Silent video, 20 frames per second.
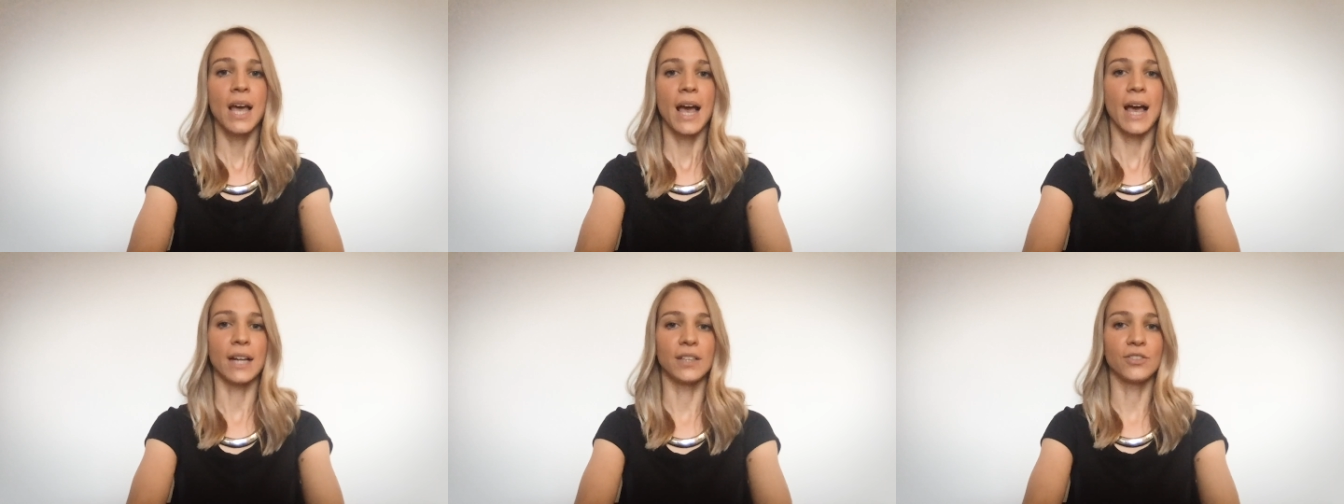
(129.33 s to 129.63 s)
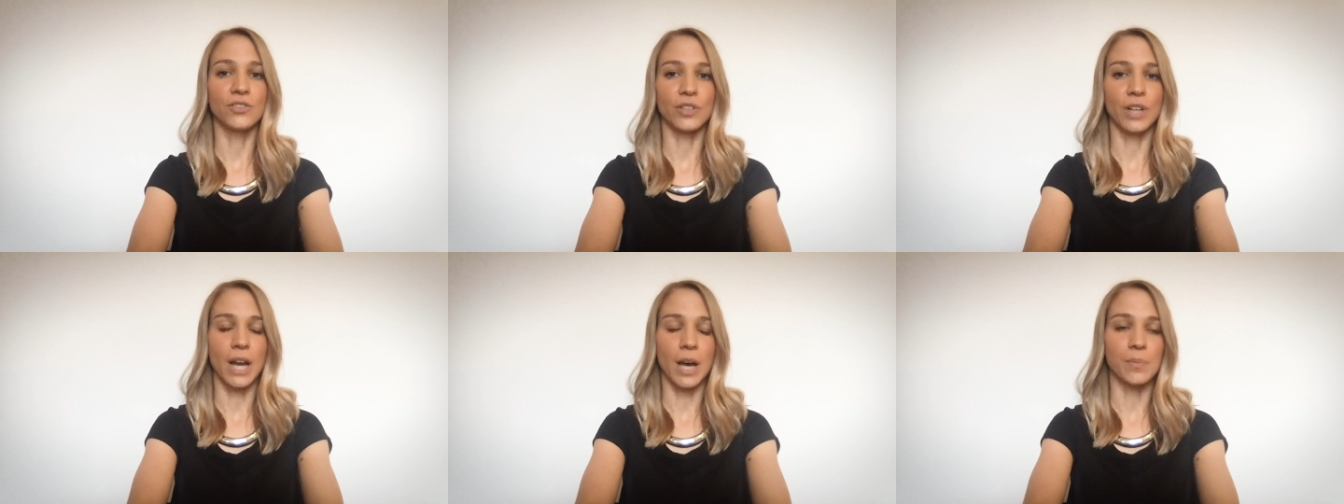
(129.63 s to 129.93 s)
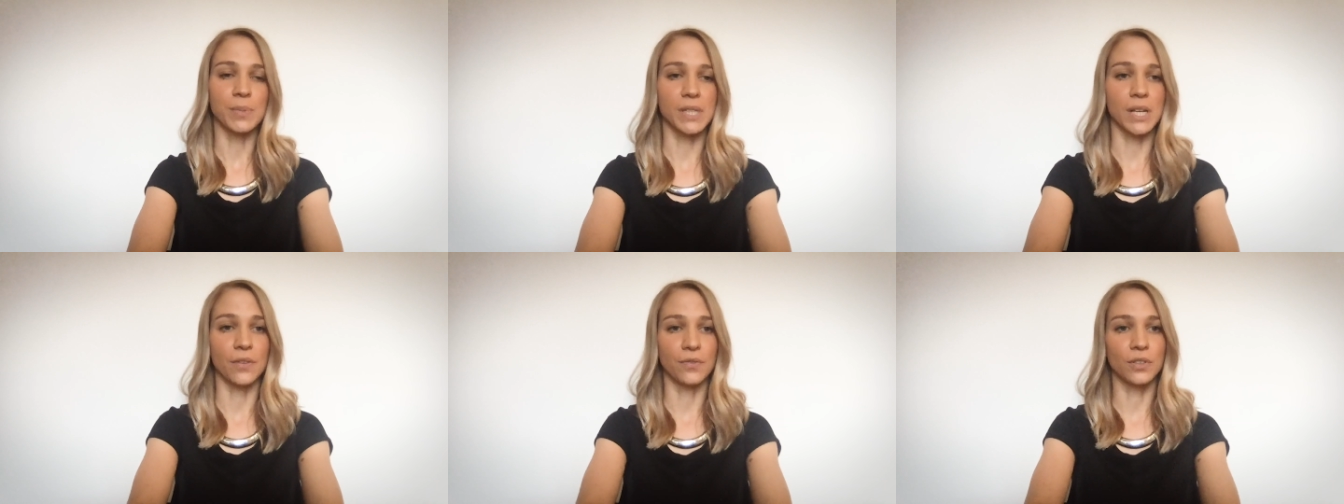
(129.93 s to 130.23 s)
at
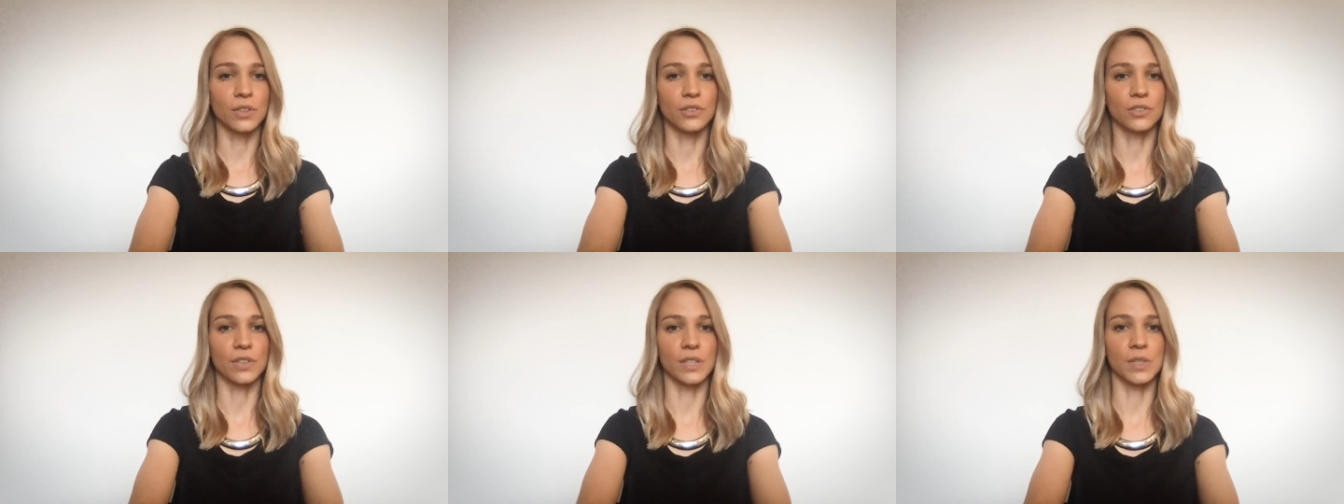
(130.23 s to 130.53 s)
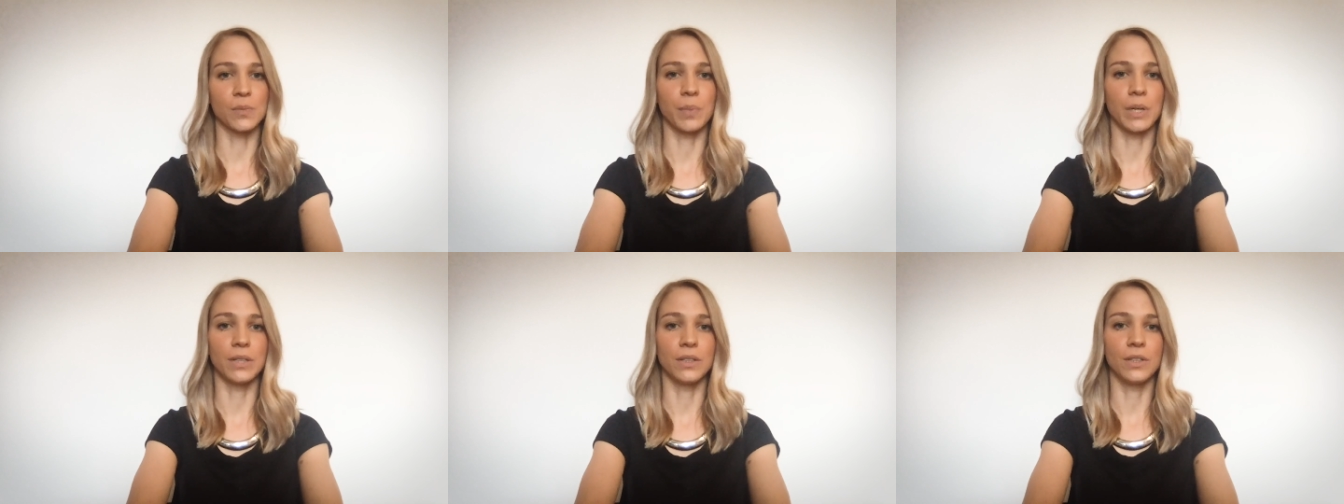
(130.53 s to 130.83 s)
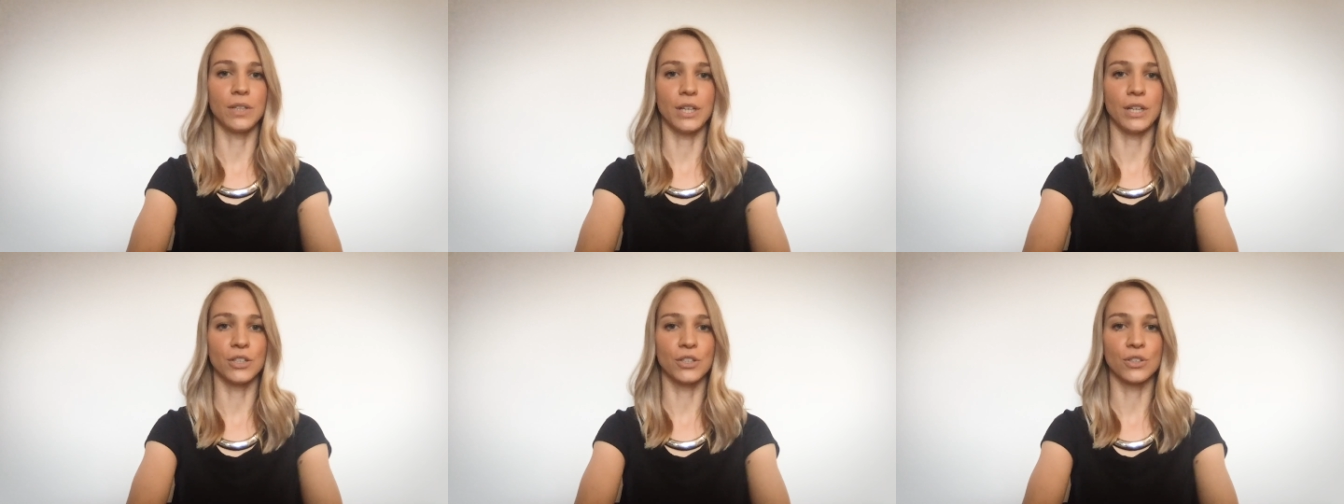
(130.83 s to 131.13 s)
relapse after
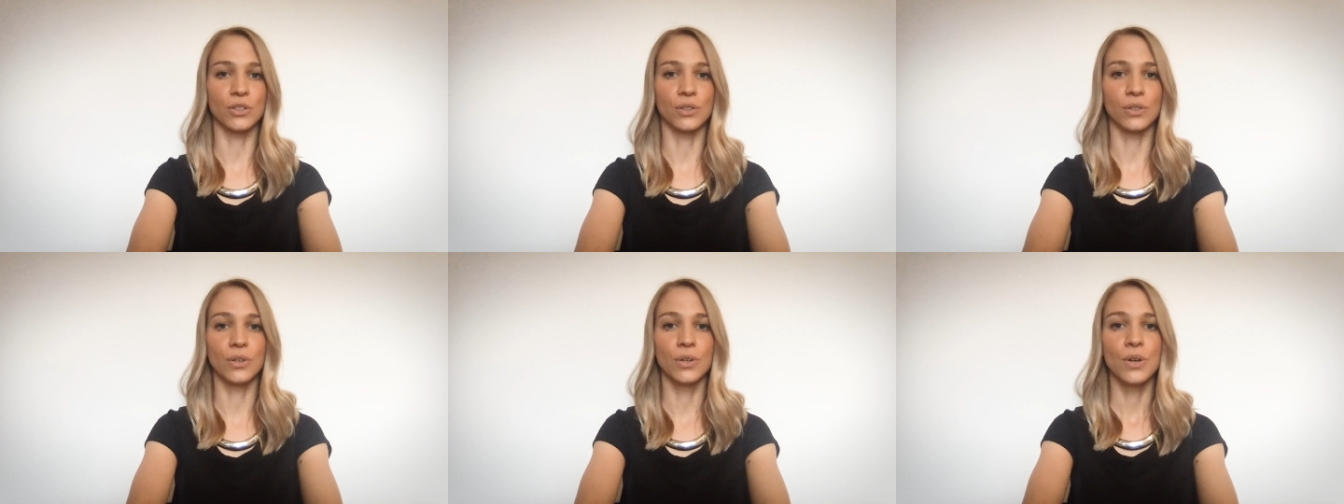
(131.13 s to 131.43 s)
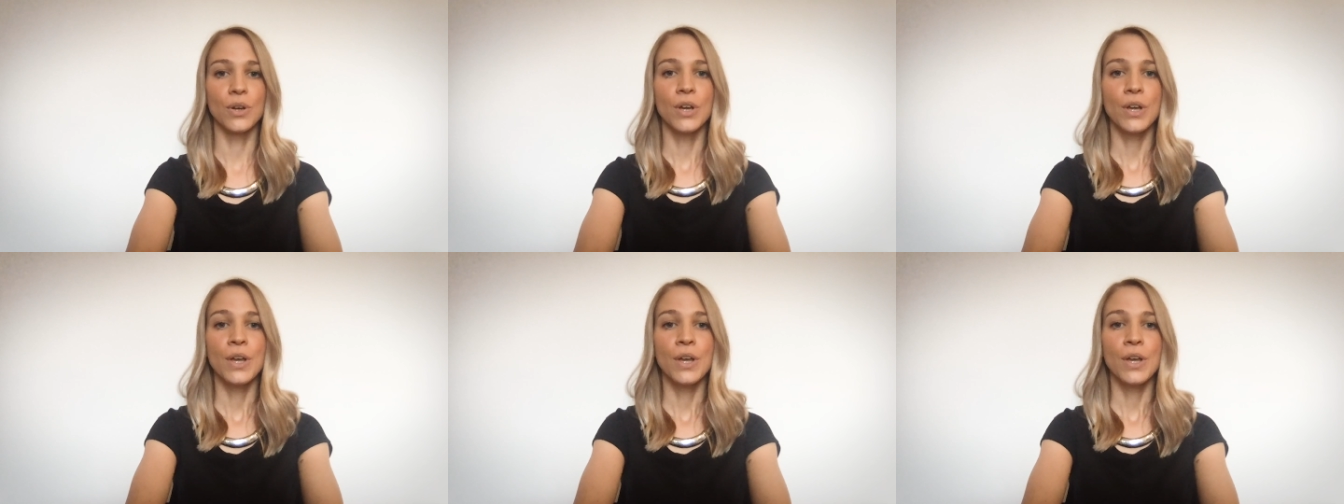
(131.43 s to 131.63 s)
transplantation